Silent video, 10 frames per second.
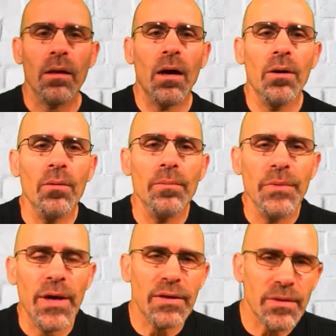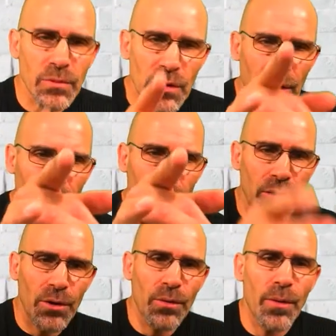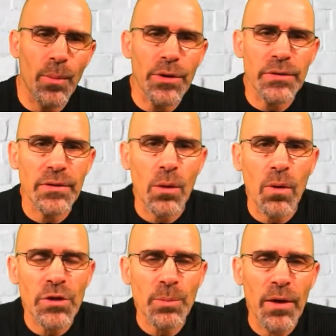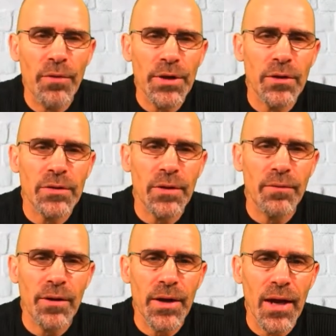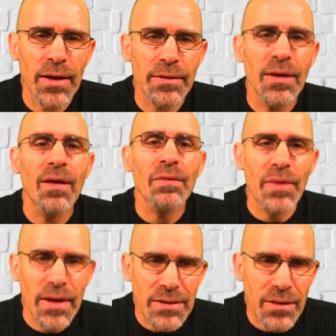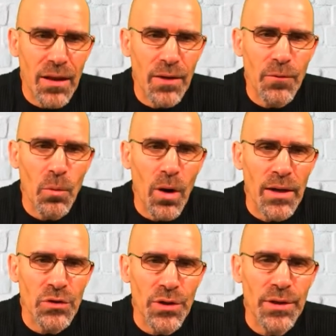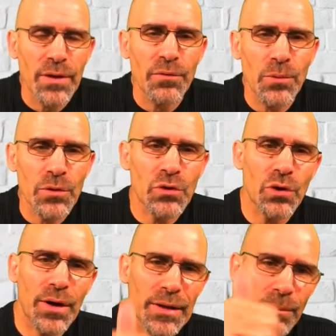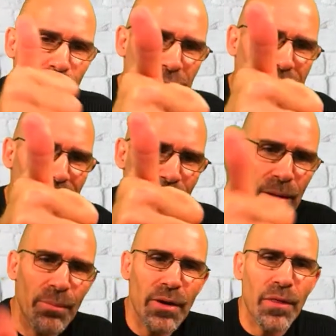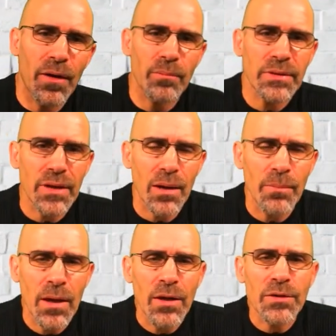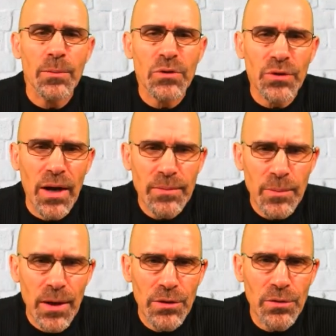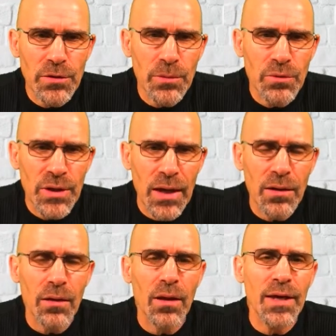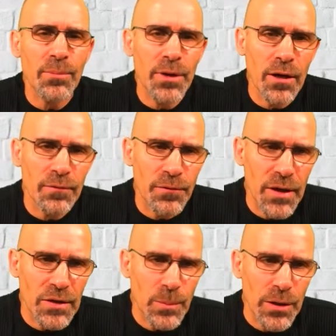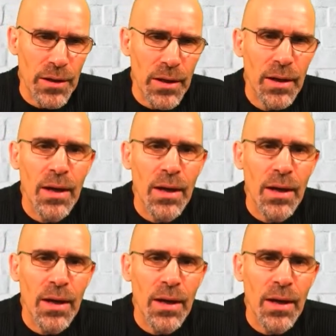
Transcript: Hello. Yes, I'm talking to you, the person that watched my video to the very end. Thanks a lot for watching. If you enjoyed it, please give me a big thumbs up, subscribe to my YouTube channel, like me on Facebook.